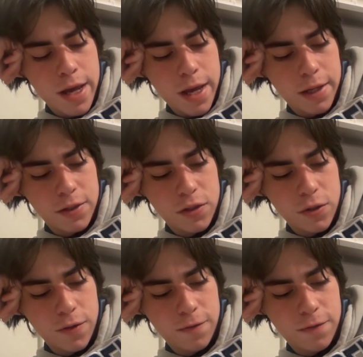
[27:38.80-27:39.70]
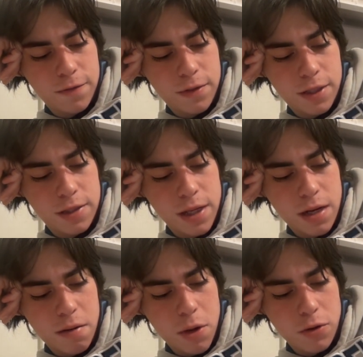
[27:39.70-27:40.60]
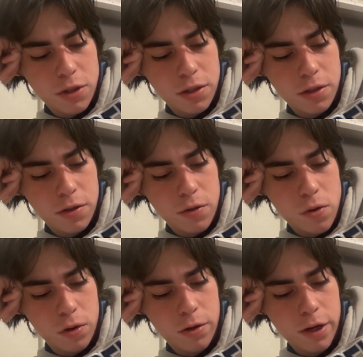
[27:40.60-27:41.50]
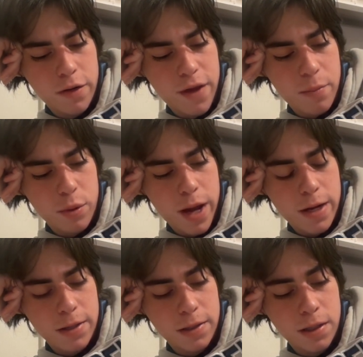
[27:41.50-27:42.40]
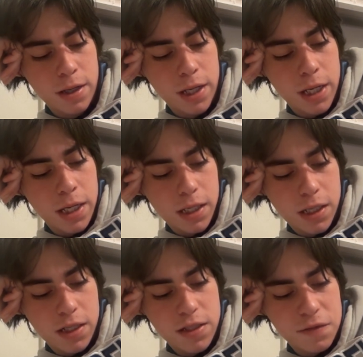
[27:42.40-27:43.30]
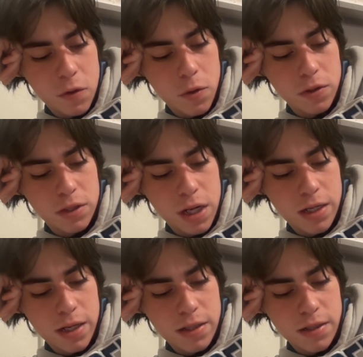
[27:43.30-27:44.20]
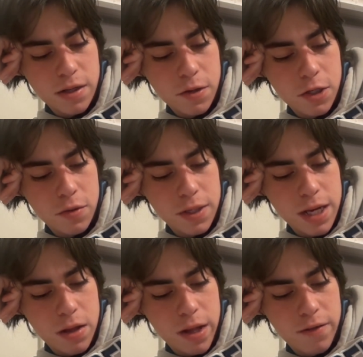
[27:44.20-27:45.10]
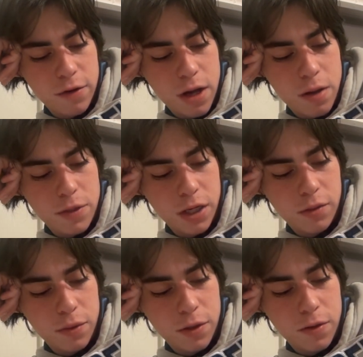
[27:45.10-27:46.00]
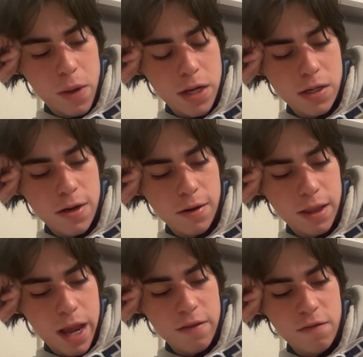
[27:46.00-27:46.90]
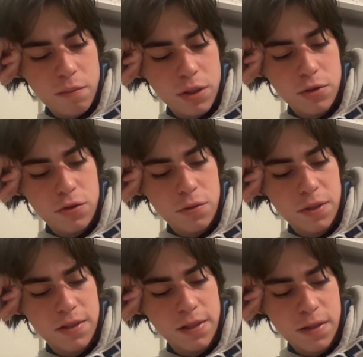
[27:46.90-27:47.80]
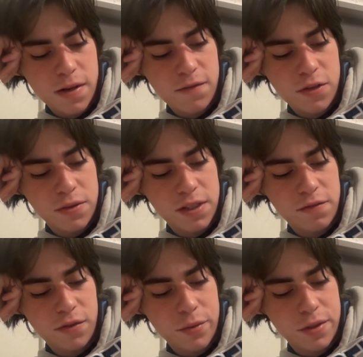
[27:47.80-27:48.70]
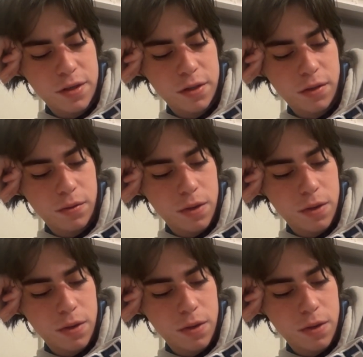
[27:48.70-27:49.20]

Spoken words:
and serve to set in motion your whole creative apparatus. It is, of course, not necessary to endow every object with your imaginary life, but you should be sensitive to its influence on you.